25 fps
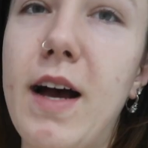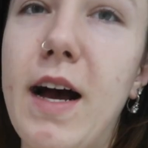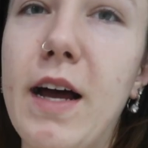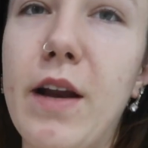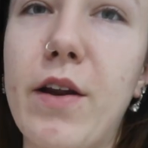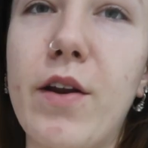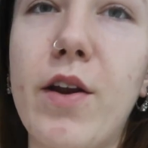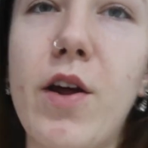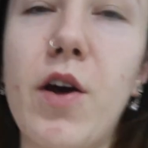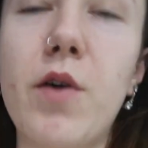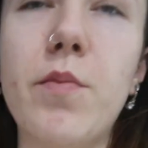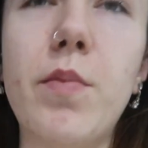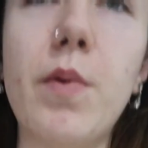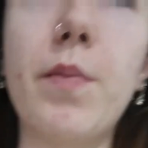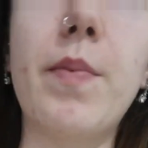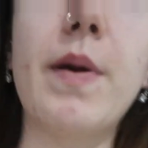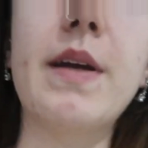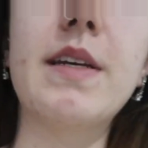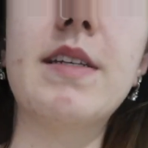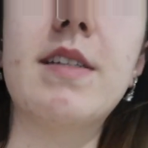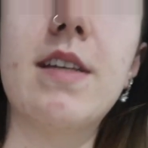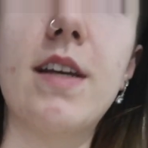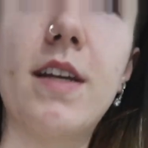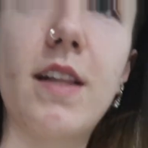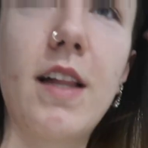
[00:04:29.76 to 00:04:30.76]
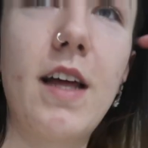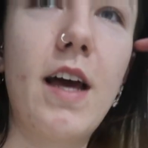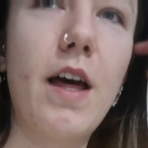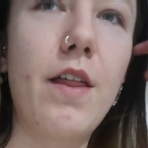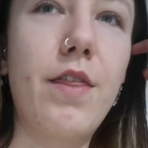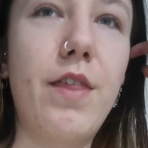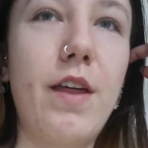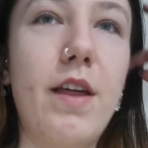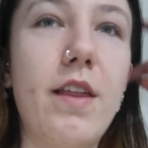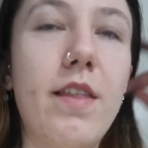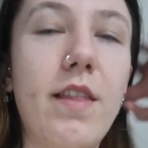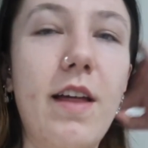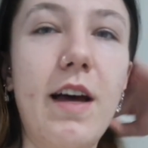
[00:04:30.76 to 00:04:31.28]
I don't know, but basically I
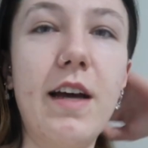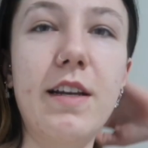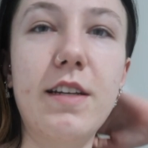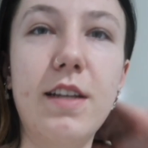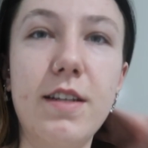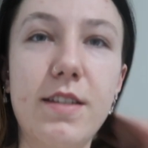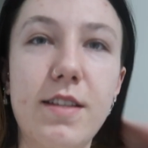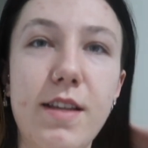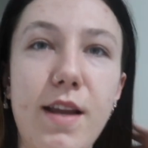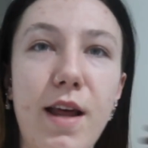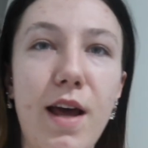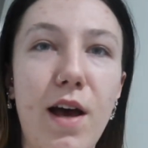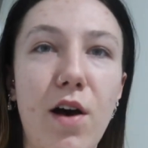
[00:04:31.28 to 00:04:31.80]
think that doesn't